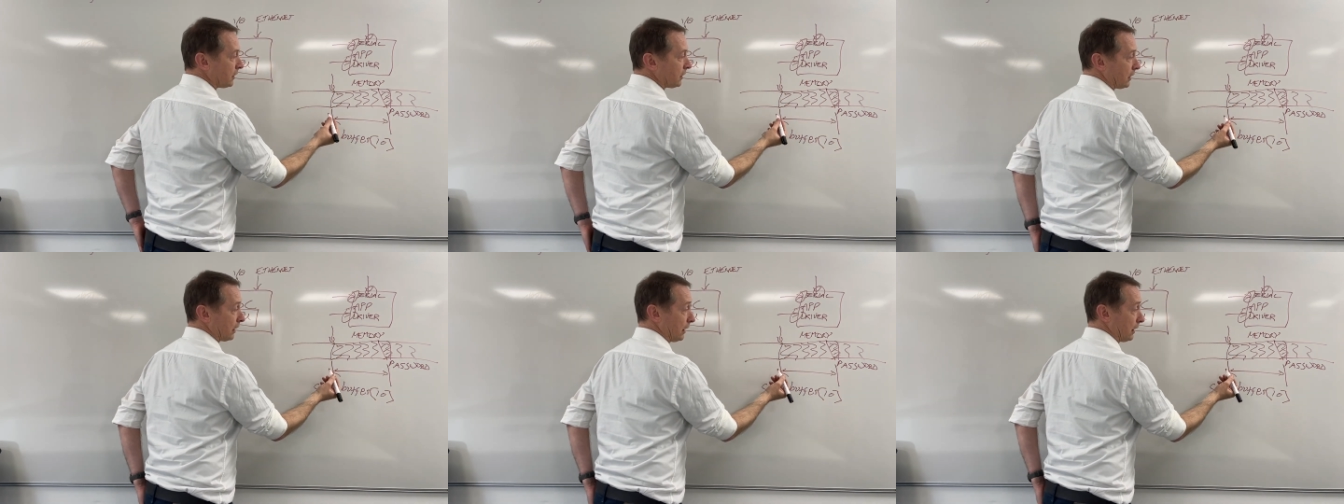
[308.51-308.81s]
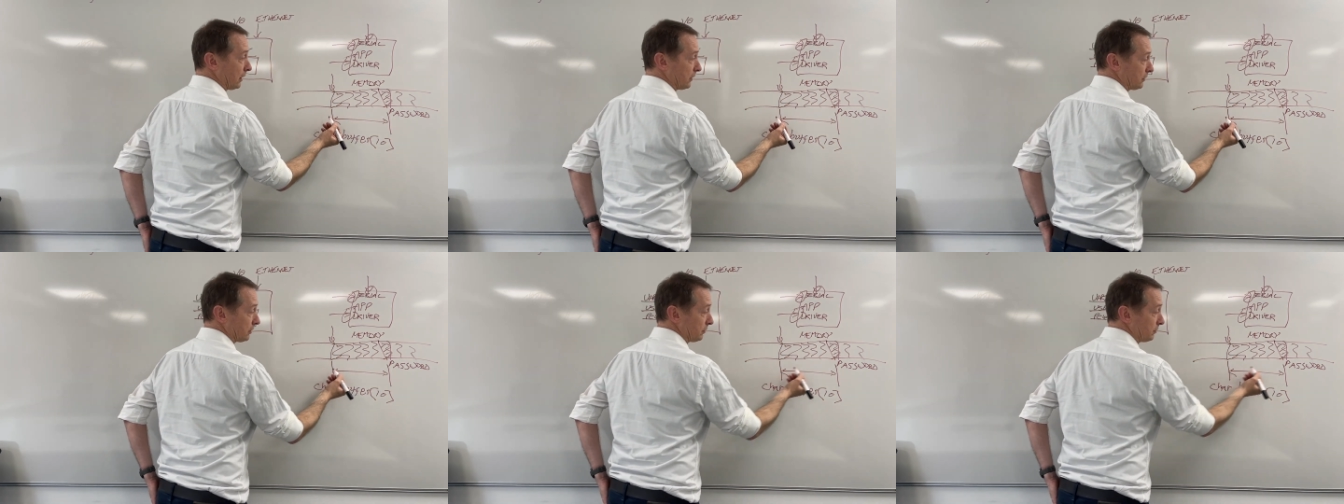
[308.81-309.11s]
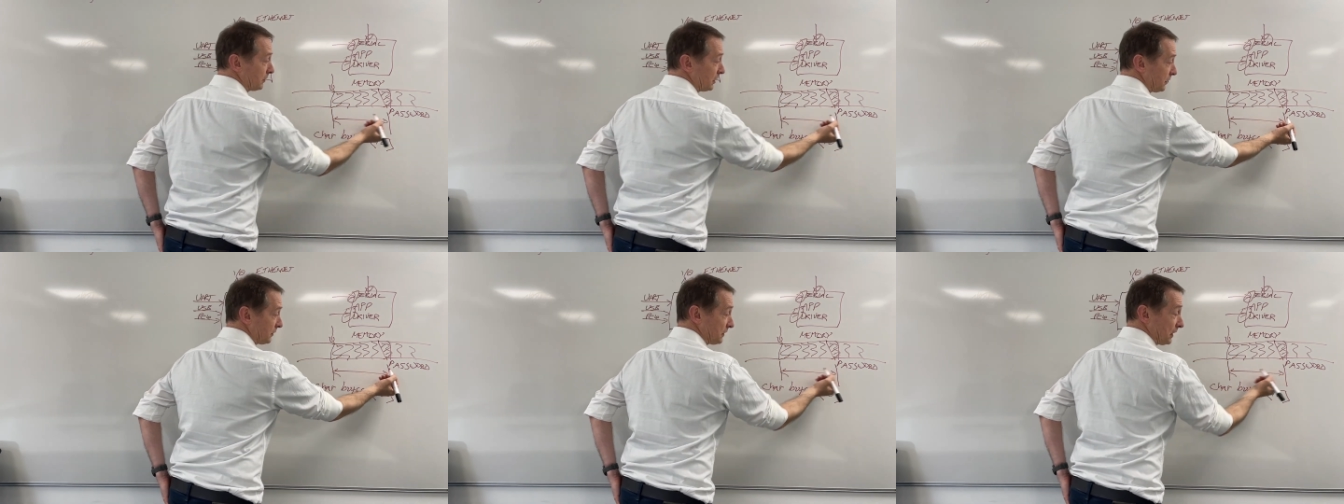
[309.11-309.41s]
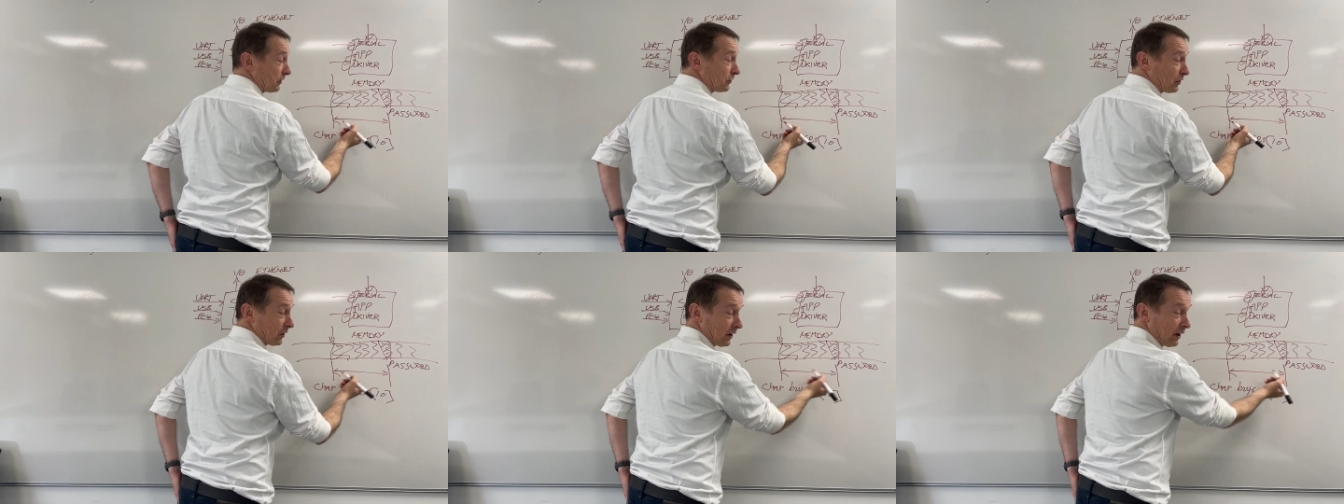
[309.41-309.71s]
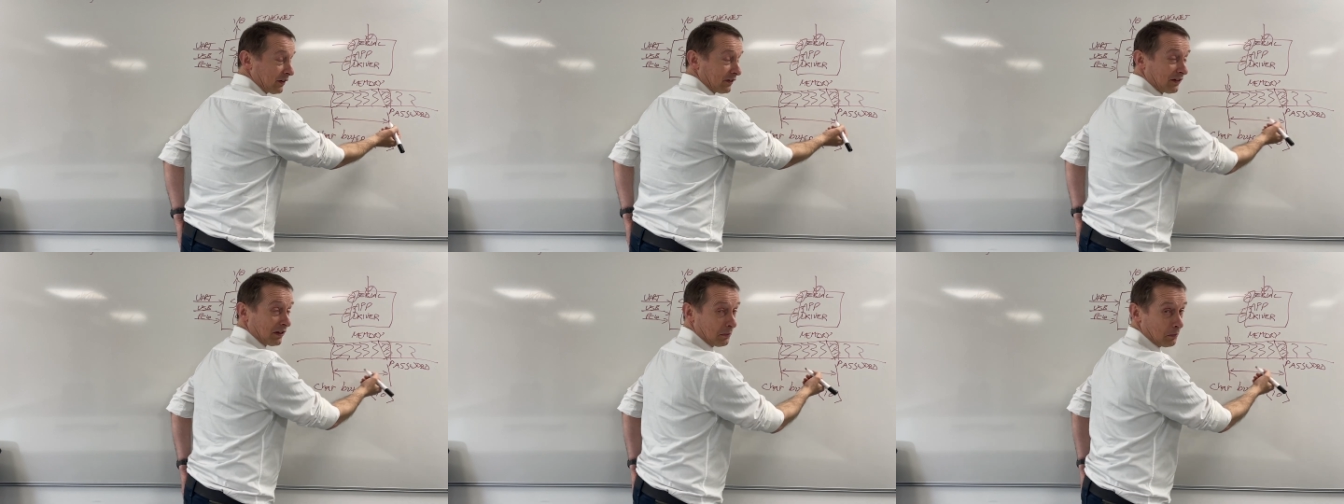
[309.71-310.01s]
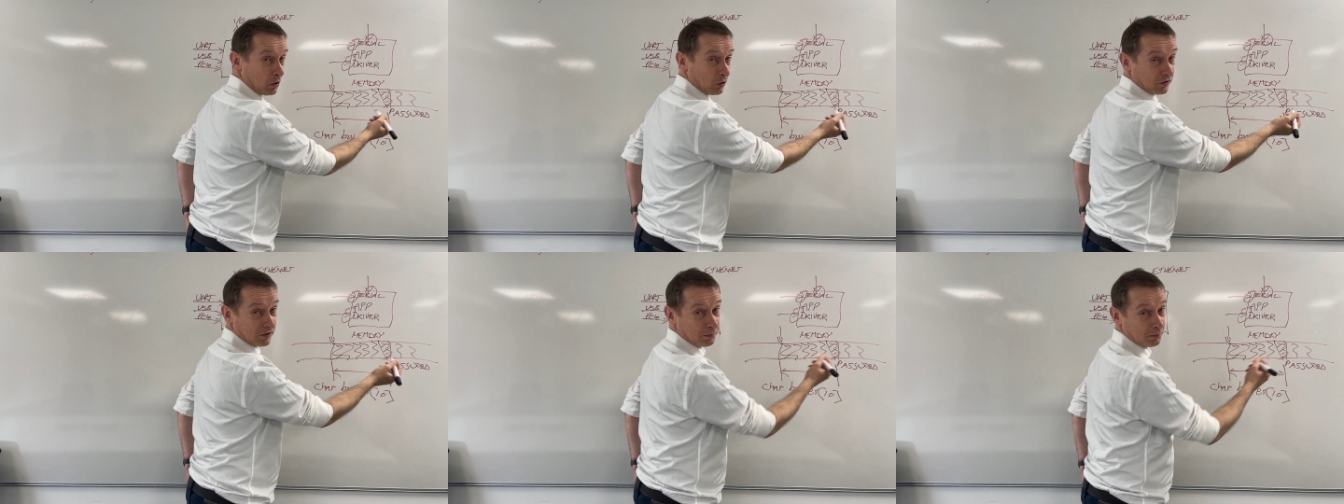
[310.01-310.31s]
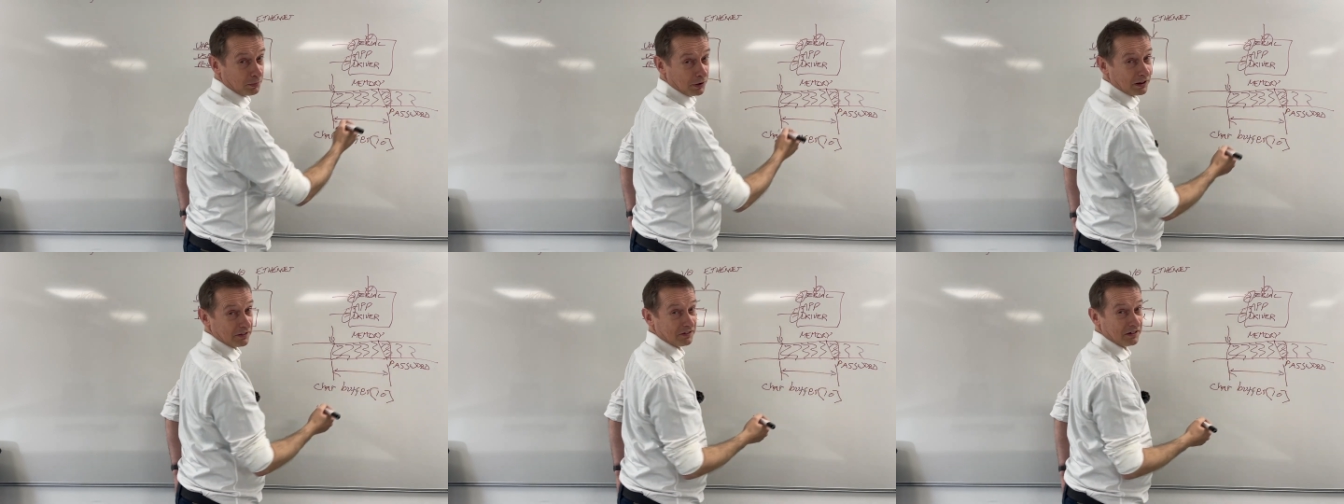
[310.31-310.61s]
And essentially that's the most
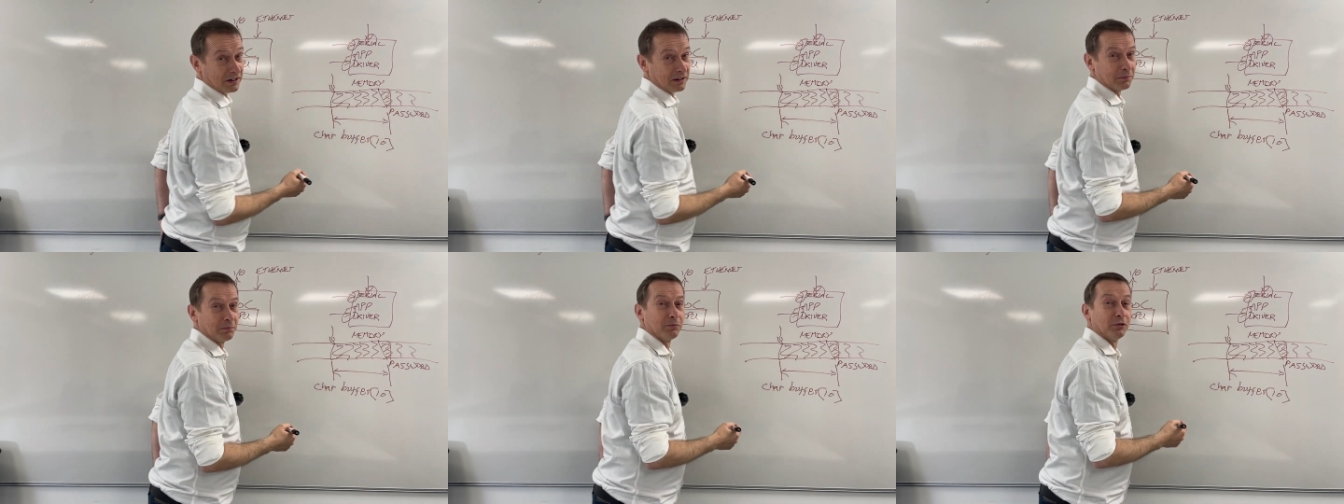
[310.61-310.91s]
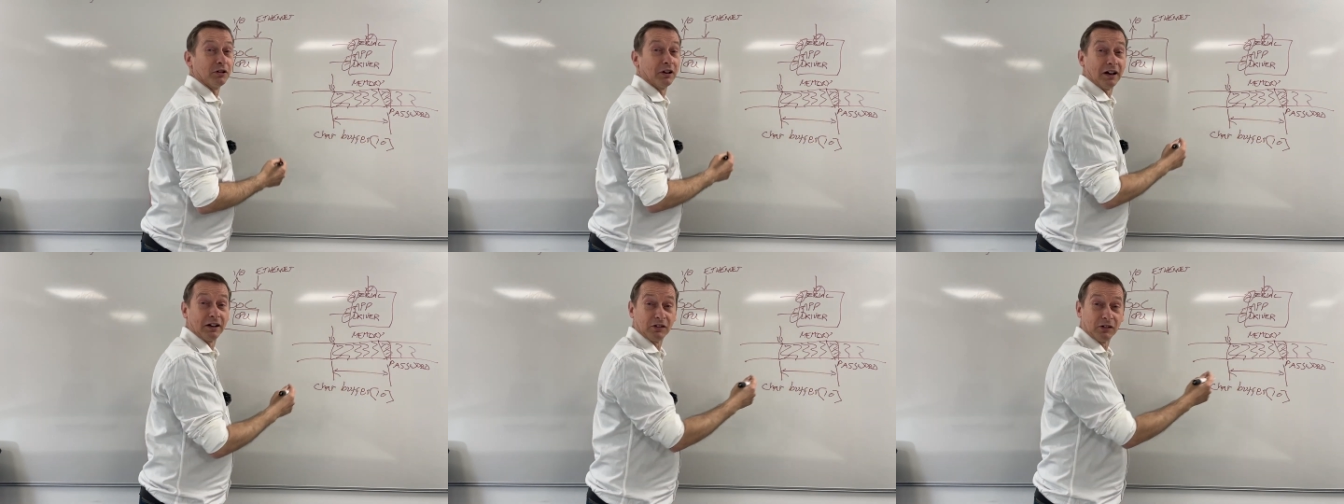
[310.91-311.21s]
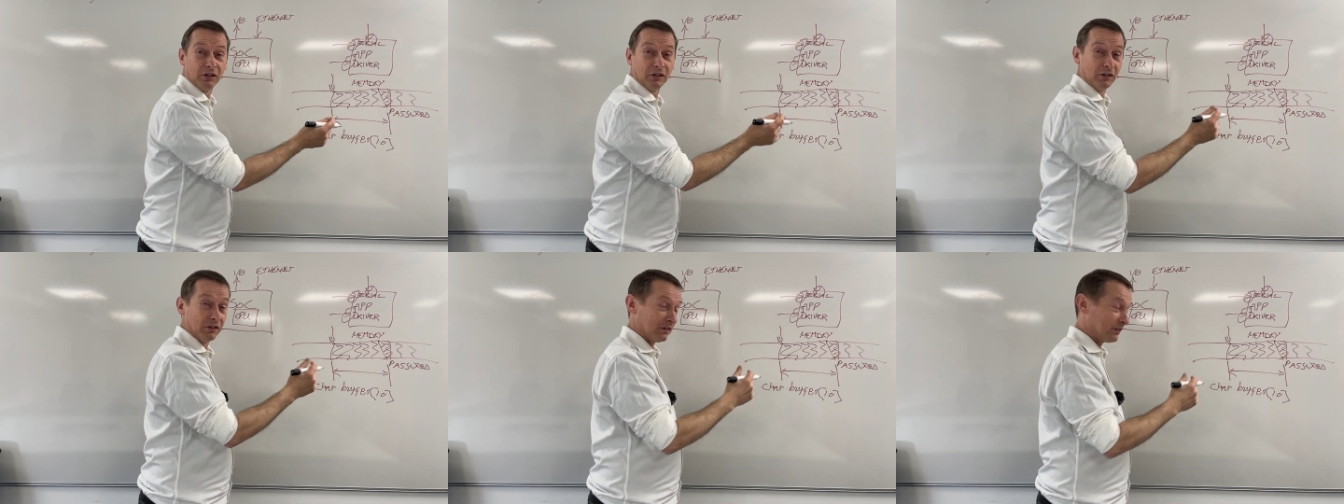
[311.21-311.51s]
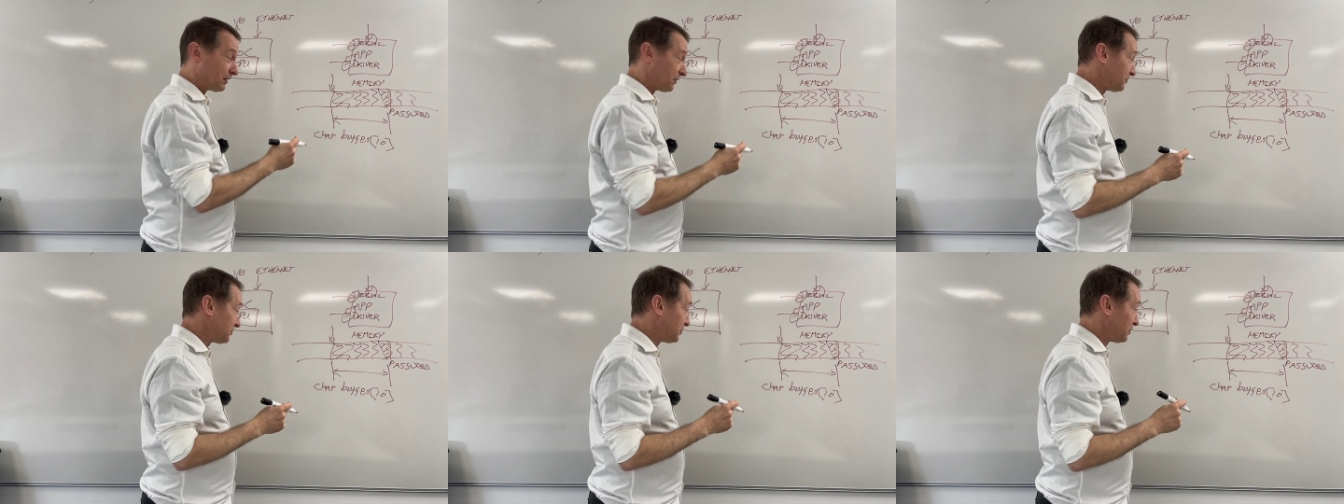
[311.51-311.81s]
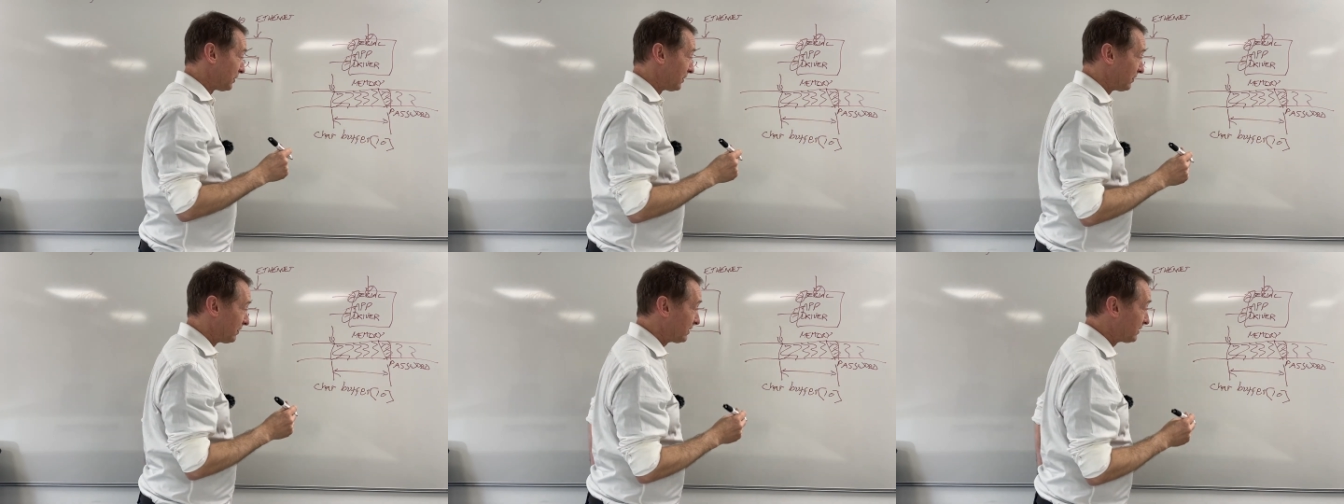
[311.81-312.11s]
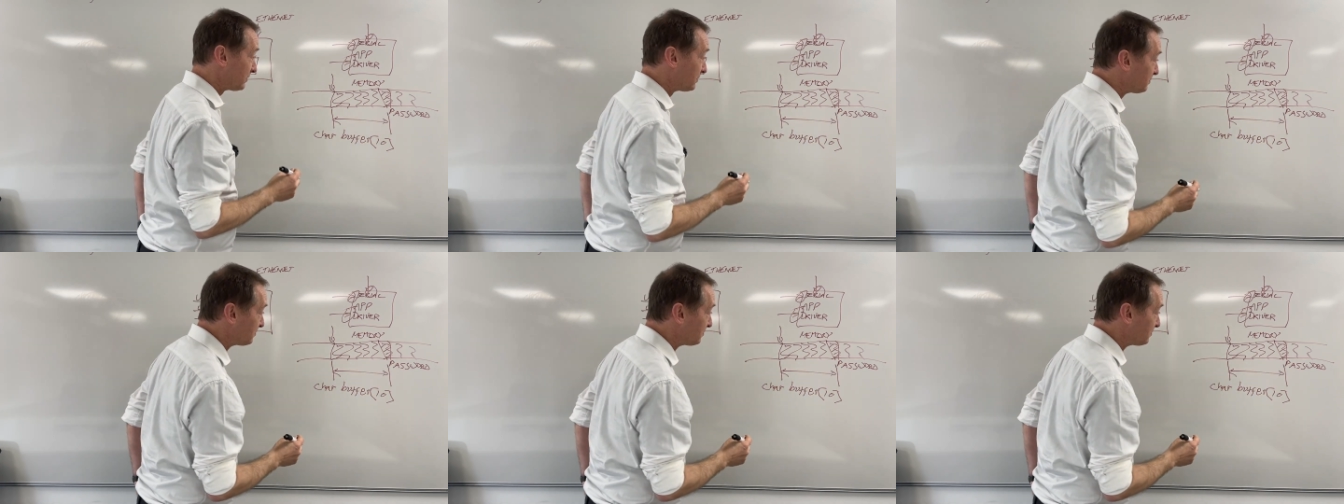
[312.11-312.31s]
basic protection use of CHERI.